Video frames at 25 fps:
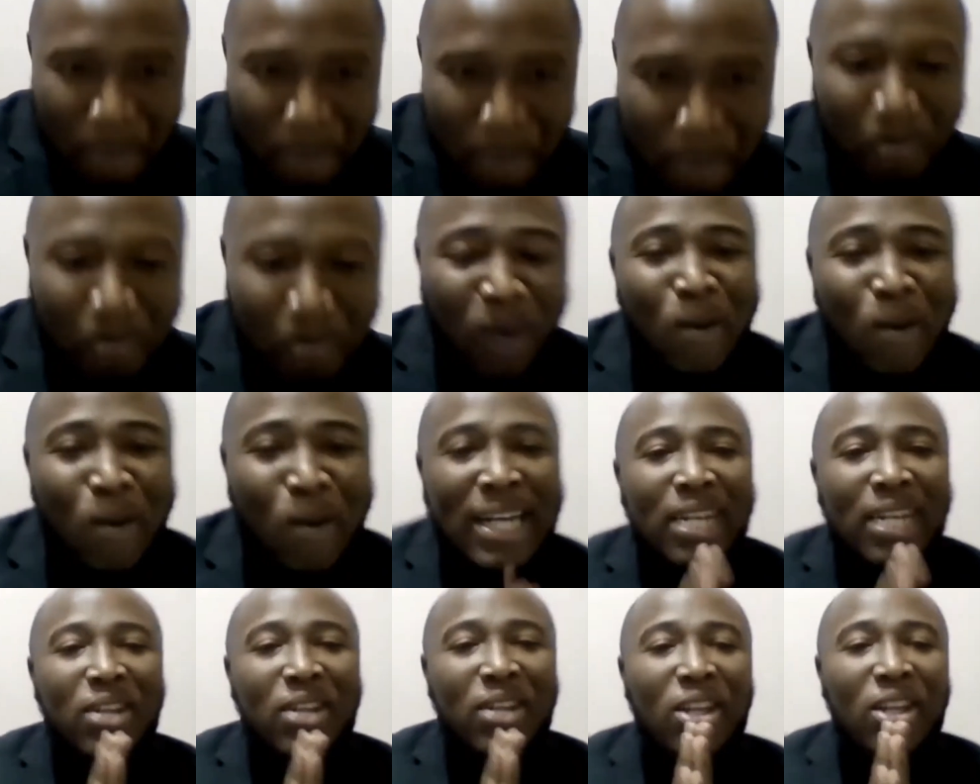But when
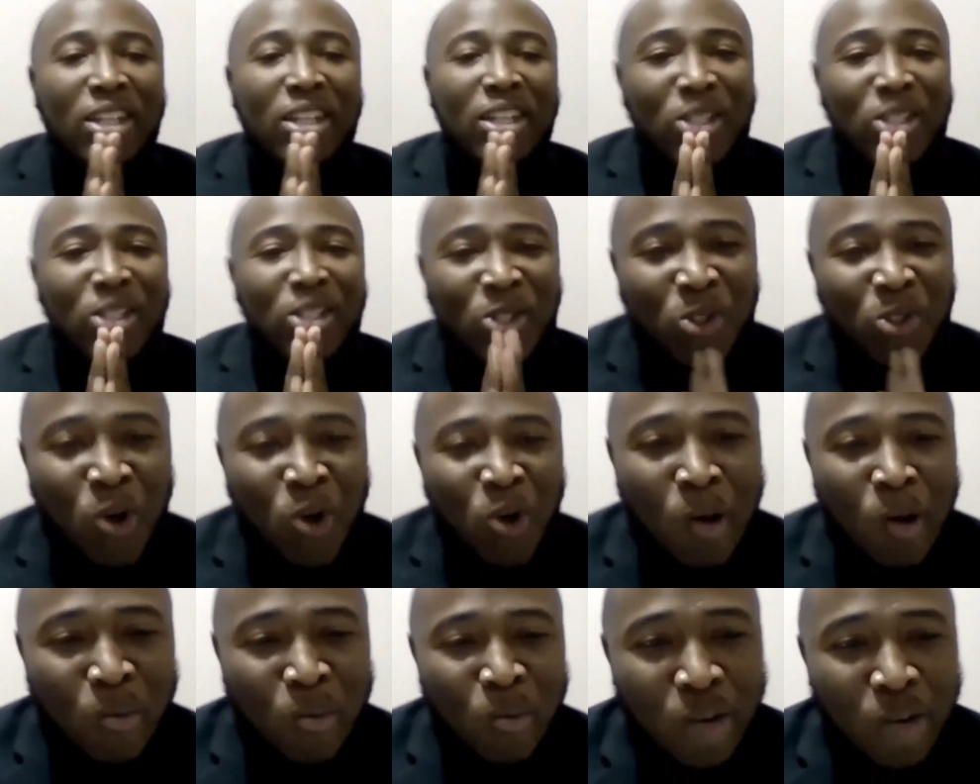they, they, the
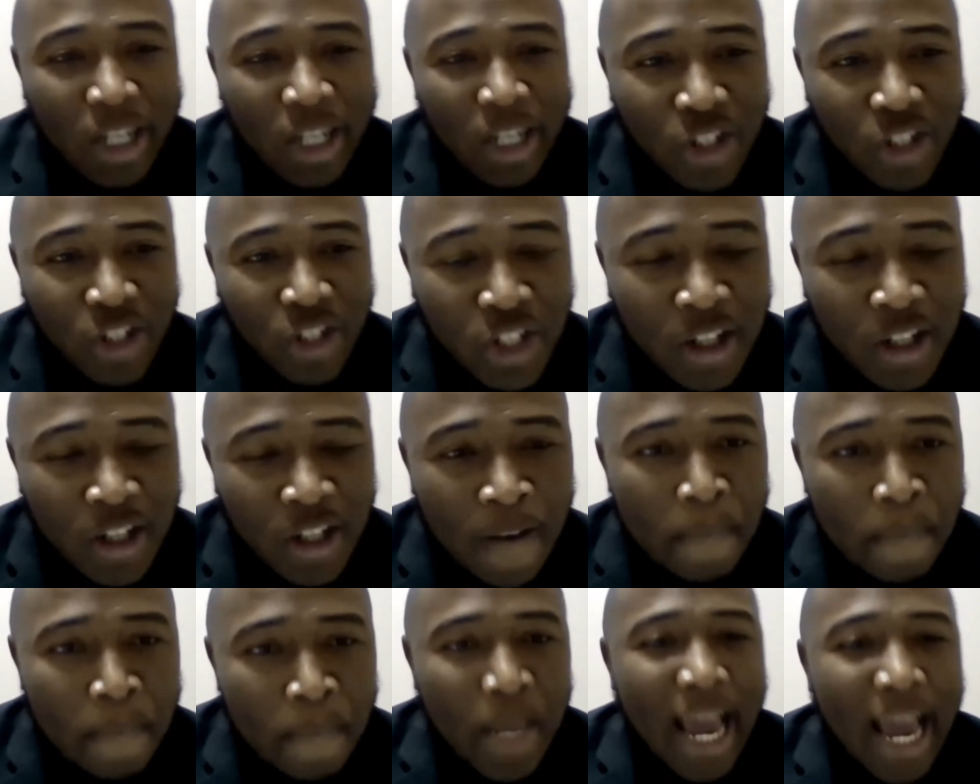storm reach,
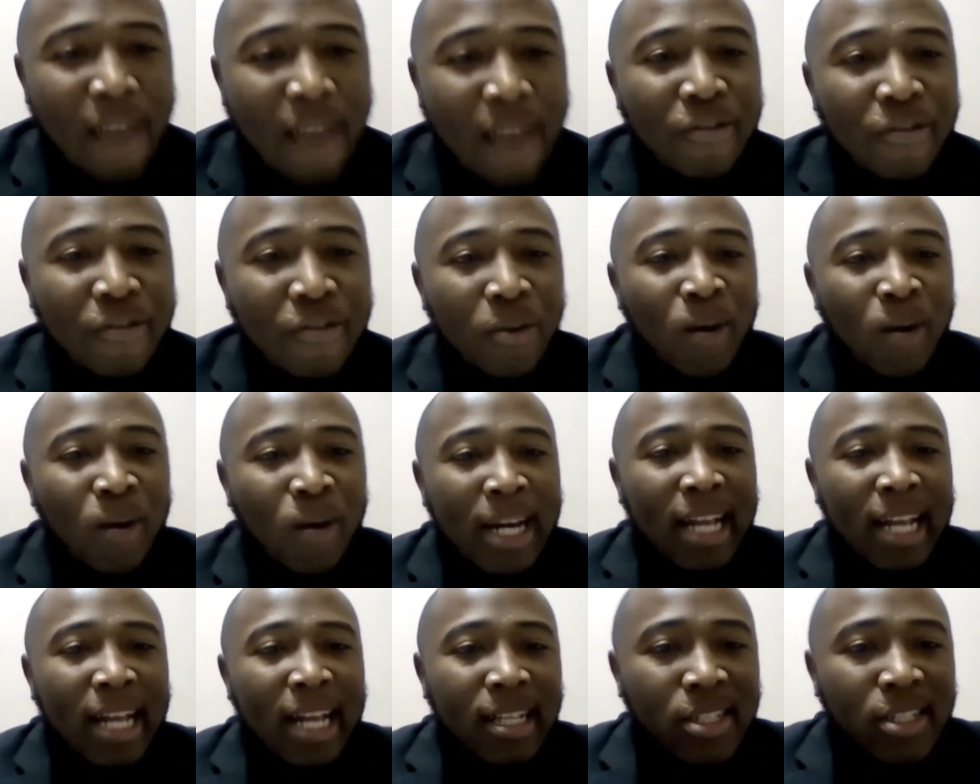everyone
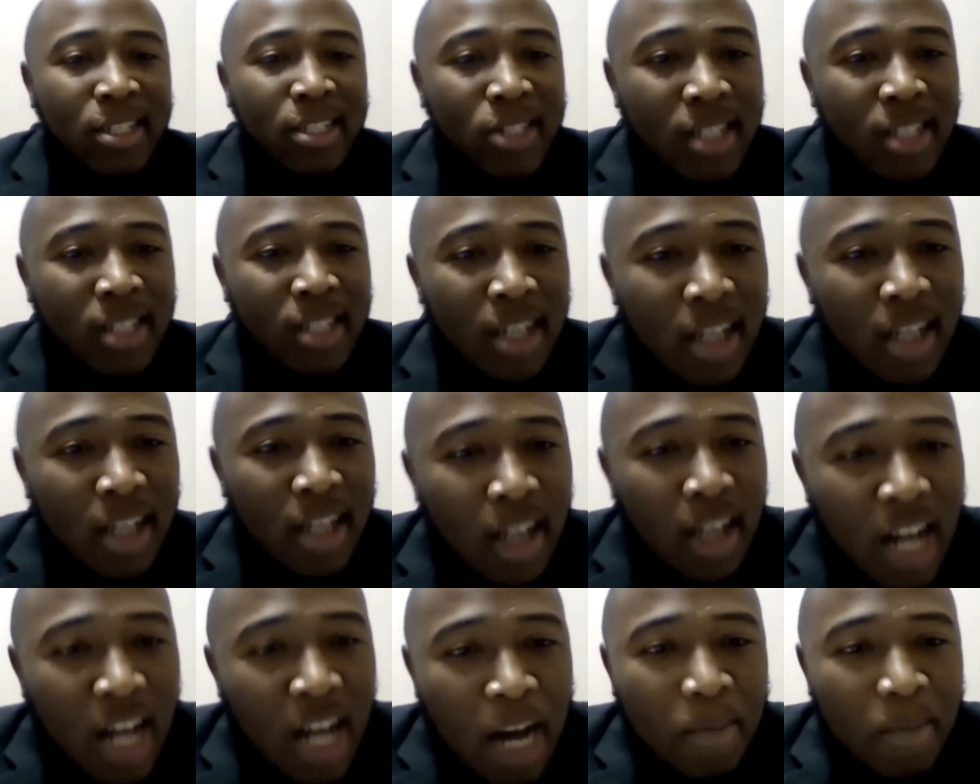else
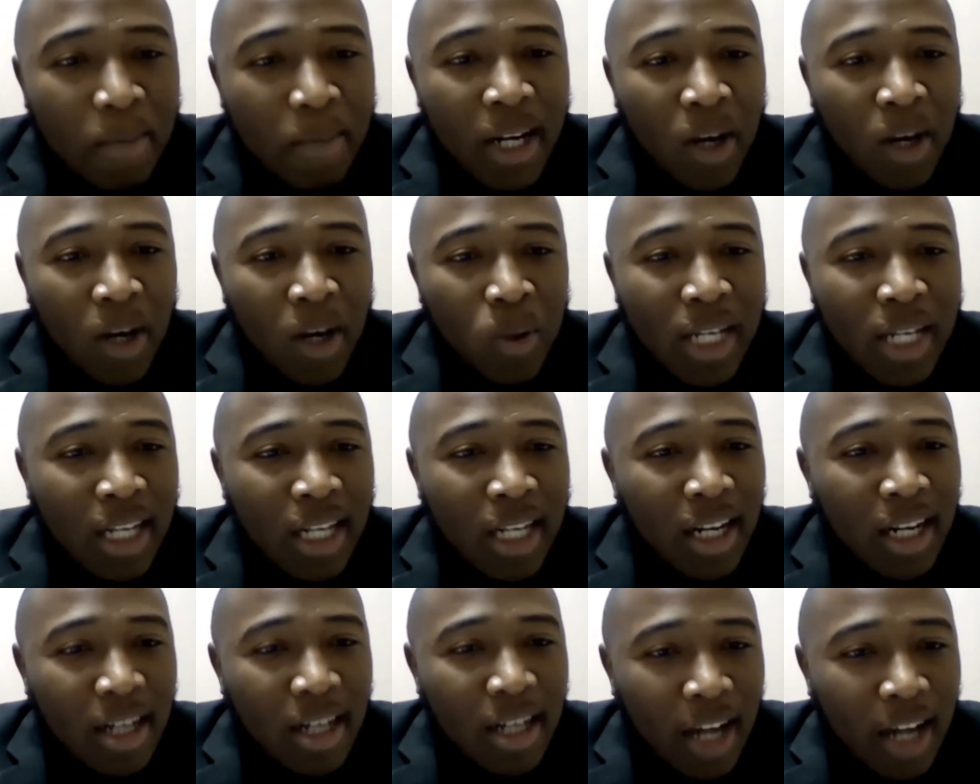coming out and
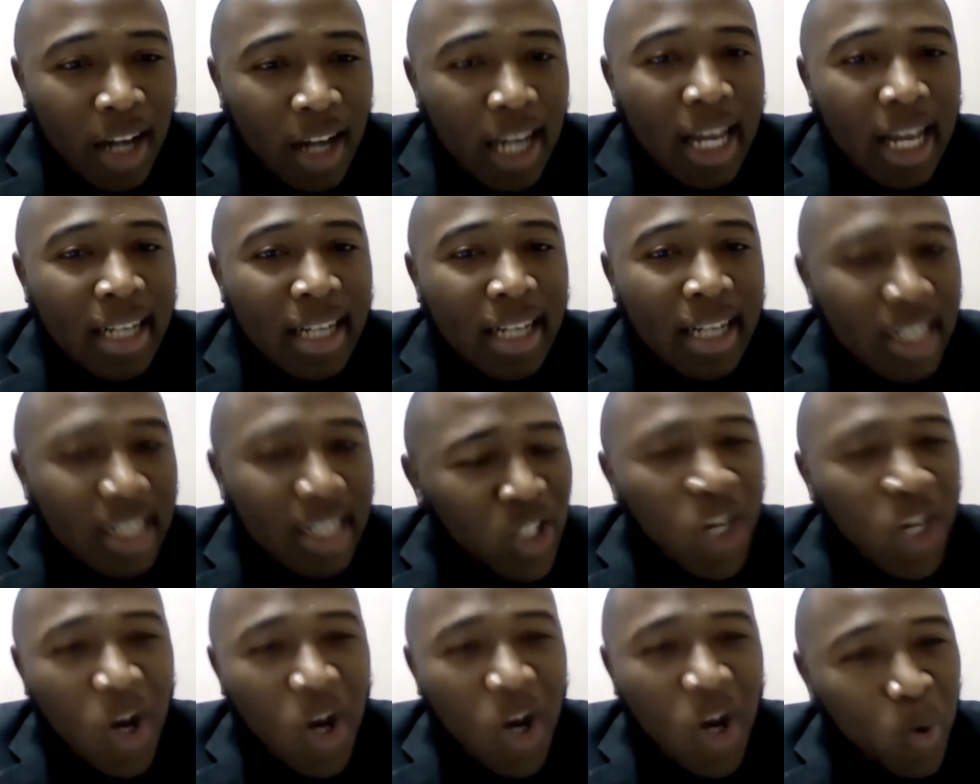they're looking at
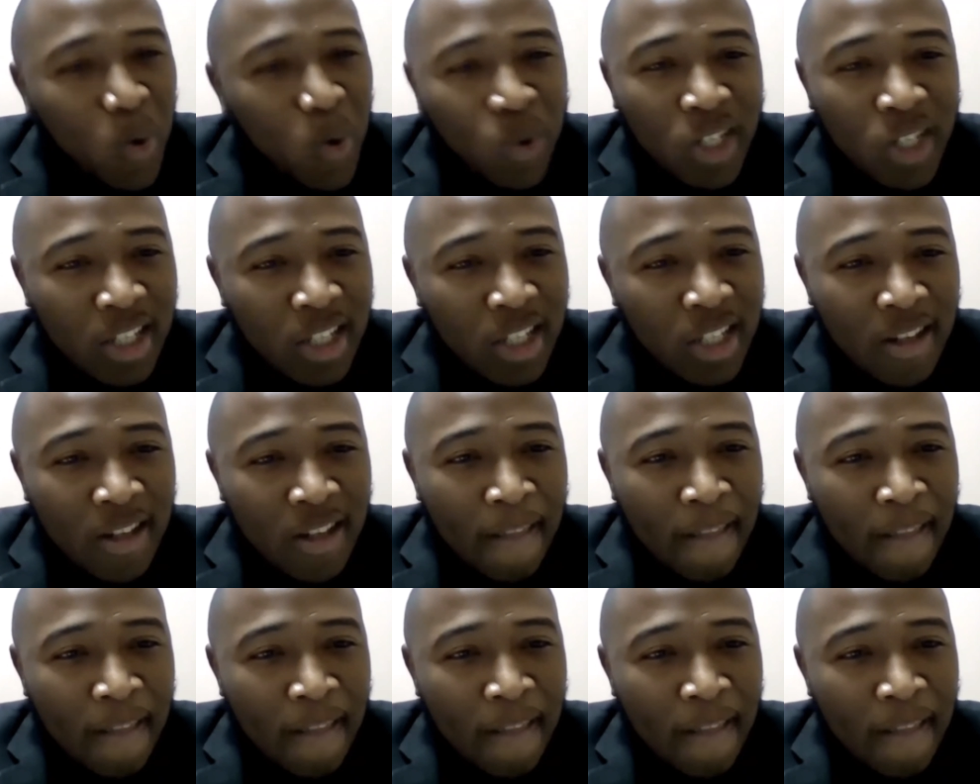this house